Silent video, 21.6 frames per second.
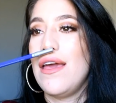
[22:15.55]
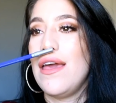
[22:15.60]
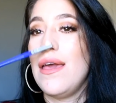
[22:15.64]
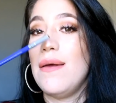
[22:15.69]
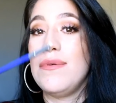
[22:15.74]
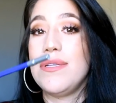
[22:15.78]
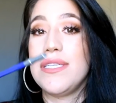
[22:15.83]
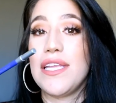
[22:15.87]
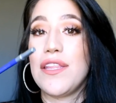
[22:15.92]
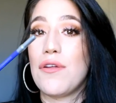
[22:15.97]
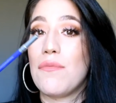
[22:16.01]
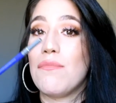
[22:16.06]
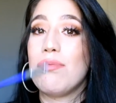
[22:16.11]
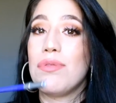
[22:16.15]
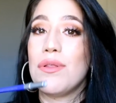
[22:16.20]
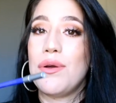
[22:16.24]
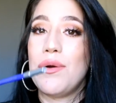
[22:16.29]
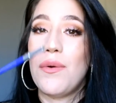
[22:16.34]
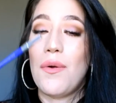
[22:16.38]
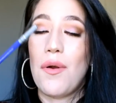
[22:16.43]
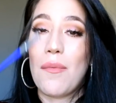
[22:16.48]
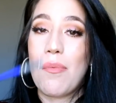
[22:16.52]
it was either
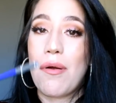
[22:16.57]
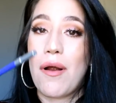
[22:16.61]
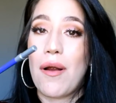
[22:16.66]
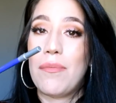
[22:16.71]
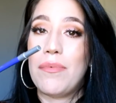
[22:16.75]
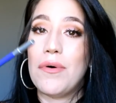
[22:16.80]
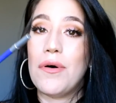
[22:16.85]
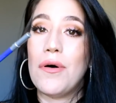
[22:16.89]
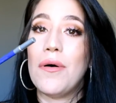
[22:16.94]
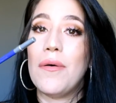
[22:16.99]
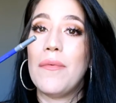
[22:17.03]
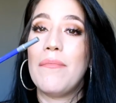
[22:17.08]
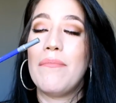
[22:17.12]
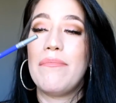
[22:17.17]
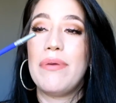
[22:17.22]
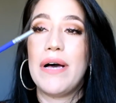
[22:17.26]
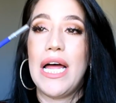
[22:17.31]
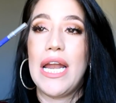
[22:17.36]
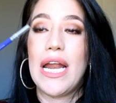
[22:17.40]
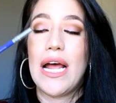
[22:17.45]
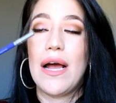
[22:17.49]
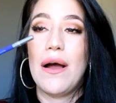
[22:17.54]
blue or purple,
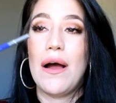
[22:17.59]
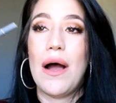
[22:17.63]
but